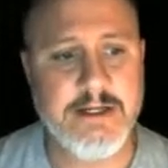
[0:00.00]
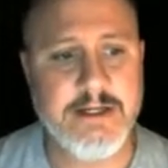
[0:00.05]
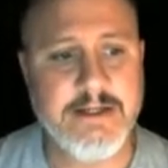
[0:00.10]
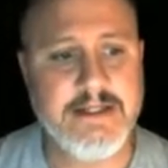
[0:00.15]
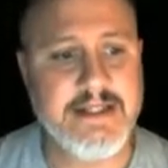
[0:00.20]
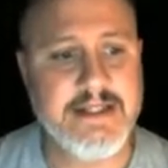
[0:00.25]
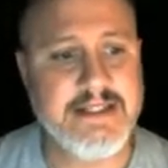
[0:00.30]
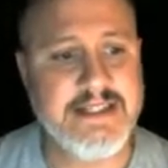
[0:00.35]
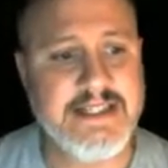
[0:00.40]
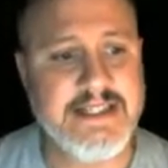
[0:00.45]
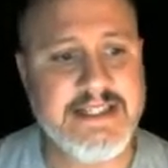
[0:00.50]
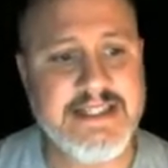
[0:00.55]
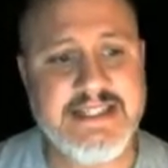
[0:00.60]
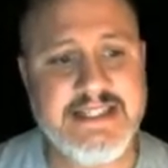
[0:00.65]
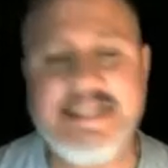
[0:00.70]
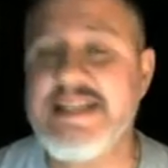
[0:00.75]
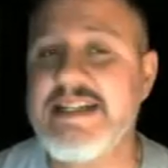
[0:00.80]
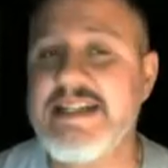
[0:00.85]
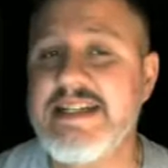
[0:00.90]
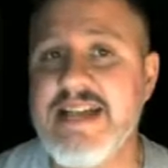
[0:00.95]
Does this
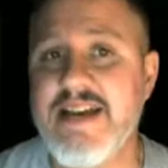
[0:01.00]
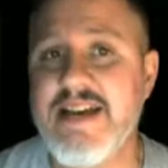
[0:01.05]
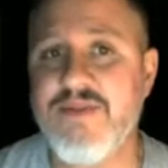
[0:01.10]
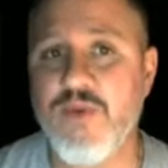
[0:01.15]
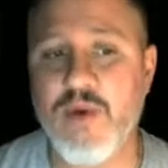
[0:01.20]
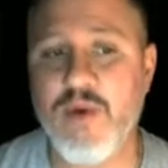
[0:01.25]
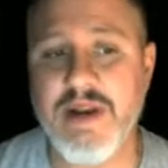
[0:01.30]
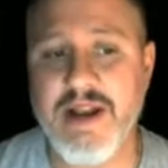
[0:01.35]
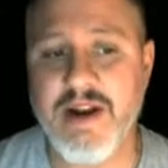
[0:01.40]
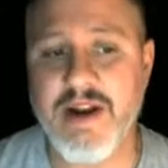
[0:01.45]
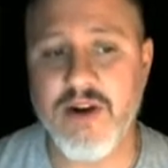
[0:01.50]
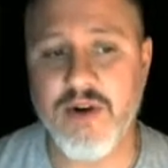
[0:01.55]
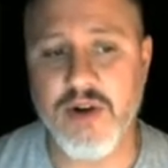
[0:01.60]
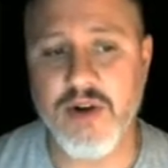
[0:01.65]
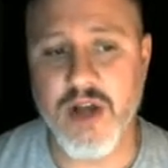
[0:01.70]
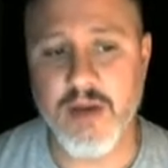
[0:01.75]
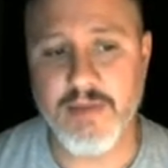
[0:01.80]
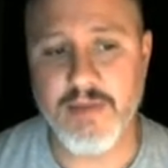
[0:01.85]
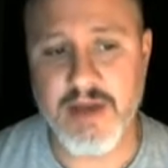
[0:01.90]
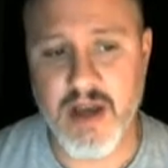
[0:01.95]
6 have one arrow
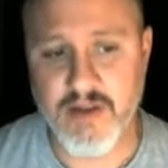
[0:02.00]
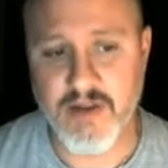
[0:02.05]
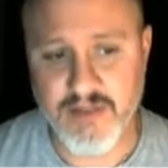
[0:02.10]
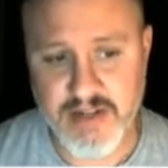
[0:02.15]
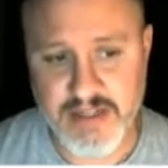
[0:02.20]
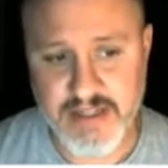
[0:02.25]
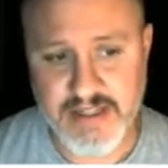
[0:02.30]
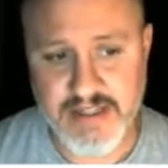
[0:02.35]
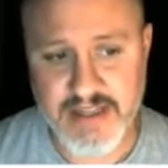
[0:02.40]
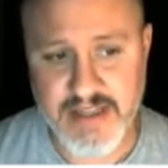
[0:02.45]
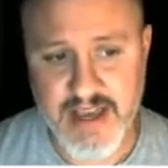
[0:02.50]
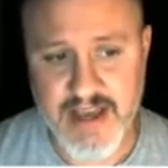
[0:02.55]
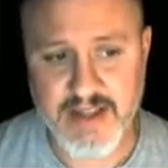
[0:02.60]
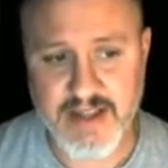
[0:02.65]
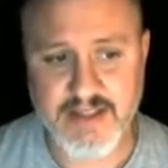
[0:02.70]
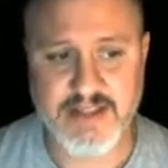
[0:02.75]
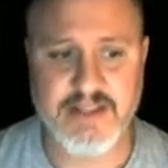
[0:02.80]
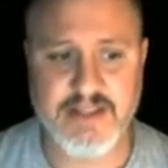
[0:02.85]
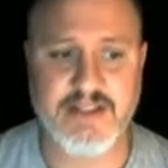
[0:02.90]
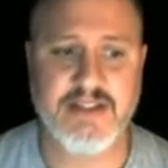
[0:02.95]
coming off it?
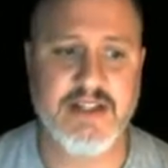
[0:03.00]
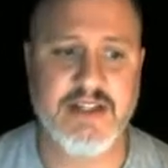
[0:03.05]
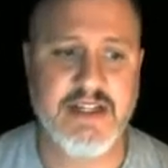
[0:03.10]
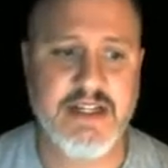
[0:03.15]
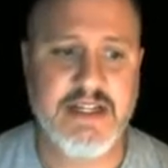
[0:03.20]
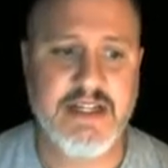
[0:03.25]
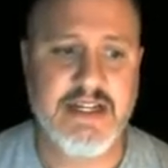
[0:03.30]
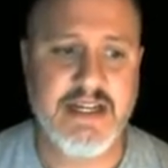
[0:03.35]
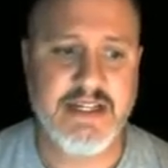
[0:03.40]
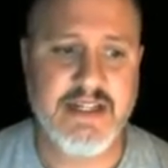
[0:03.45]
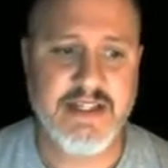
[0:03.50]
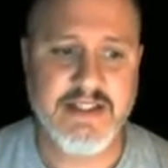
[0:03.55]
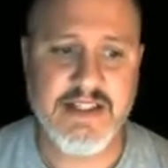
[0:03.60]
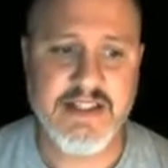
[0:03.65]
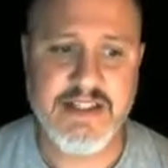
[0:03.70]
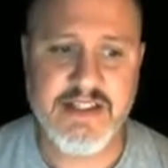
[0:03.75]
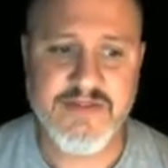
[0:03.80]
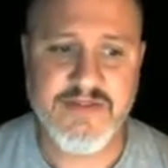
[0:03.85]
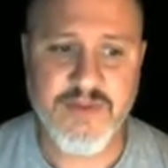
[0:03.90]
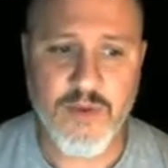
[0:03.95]
Yes. And does
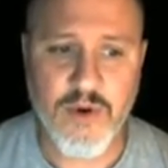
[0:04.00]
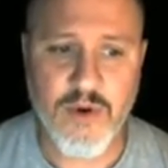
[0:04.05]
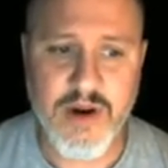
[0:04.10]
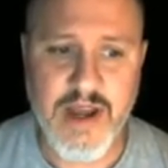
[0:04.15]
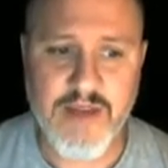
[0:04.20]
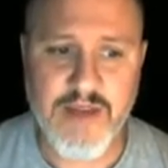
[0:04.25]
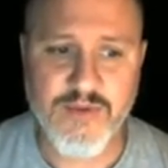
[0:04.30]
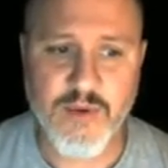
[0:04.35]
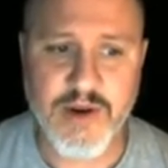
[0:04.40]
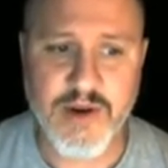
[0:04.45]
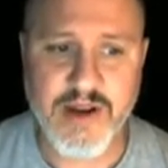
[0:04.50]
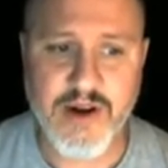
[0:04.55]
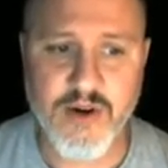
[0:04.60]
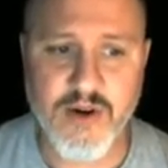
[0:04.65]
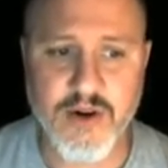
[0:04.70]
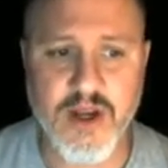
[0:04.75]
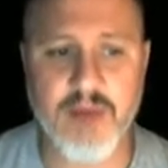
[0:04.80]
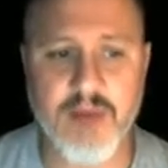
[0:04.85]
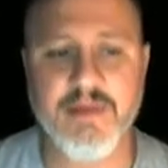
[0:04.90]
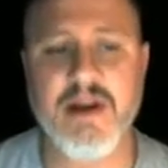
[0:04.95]
this 4 have one arrow
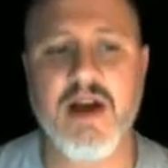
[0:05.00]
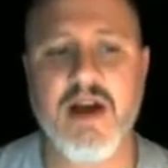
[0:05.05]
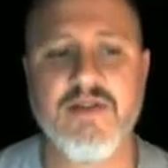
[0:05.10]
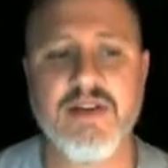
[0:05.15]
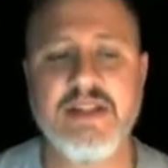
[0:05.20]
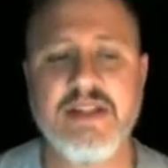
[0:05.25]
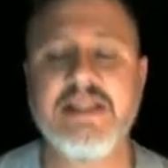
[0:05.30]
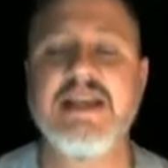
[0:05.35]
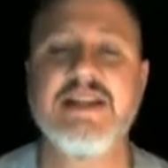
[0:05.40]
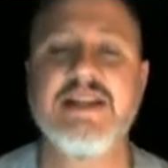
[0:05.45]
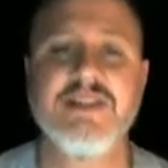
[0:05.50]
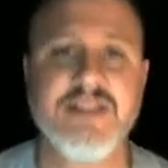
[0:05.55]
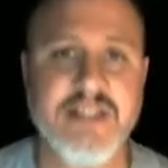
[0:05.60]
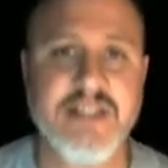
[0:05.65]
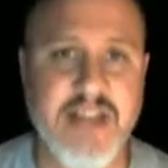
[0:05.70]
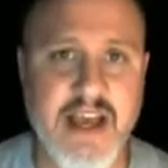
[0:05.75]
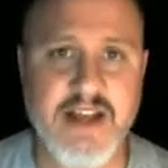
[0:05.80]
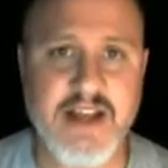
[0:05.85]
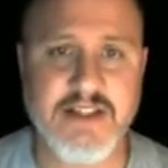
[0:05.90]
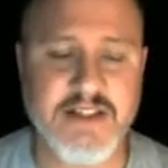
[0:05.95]
coming off it? And the answer is
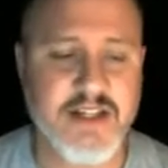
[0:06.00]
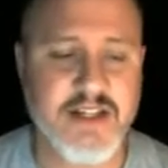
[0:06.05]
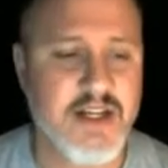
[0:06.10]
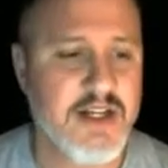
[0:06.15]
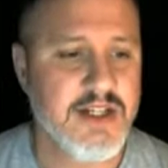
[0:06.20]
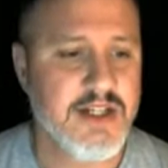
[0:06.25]
yes.